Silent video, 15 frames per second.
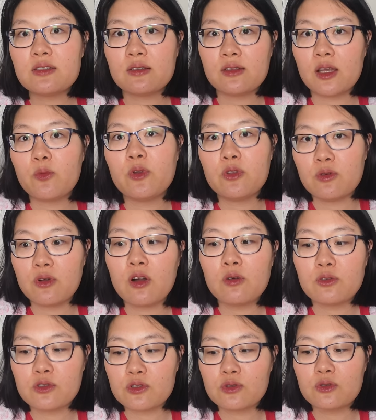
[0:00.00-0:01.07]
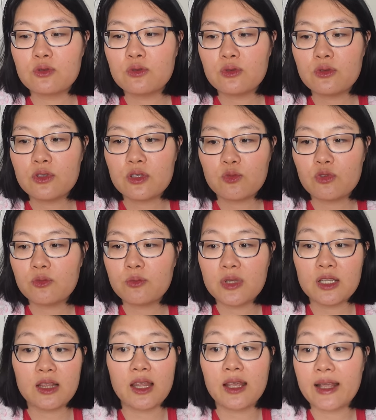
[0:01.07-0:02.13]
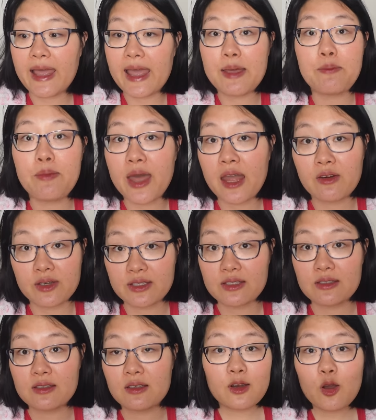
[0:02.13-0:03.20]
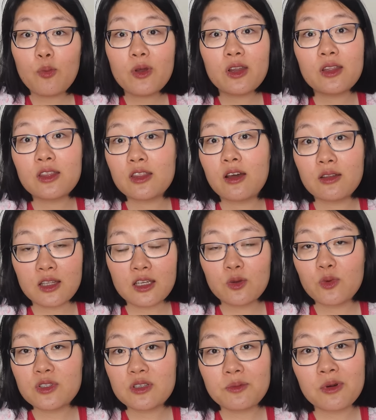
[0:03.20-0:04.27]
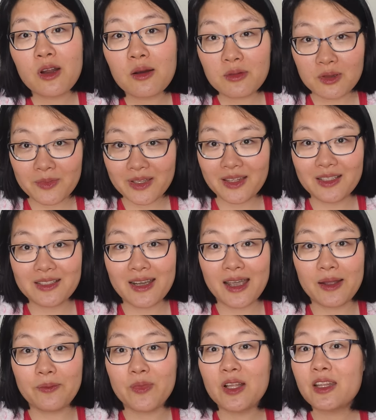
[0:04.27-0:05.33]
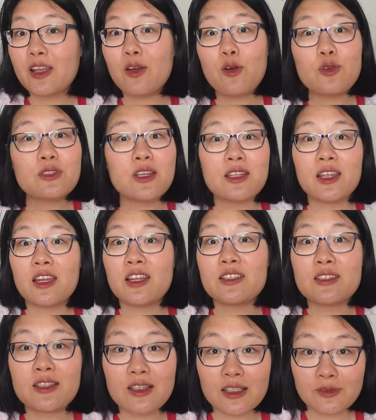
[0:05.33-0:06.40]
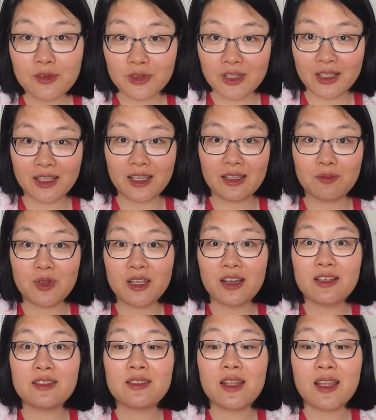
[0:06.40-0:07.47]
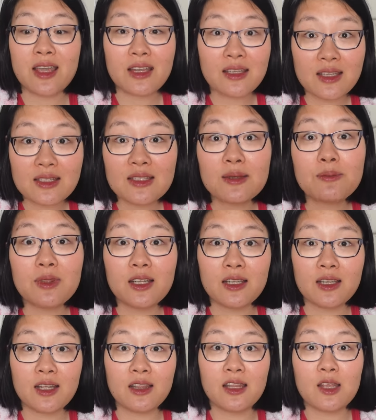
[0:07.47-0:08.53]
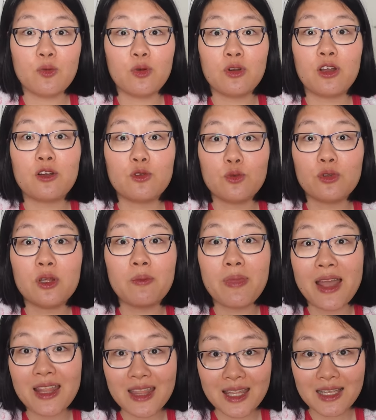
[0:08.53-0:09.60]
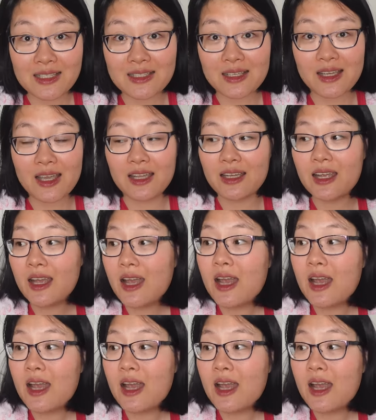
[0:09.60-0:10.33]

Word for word: so that when you go to school, you would be like embarrassed. Nobody thought that it was a problem at the time. They all say that it's good for the kid because they get disciplined and they will not do the bad things again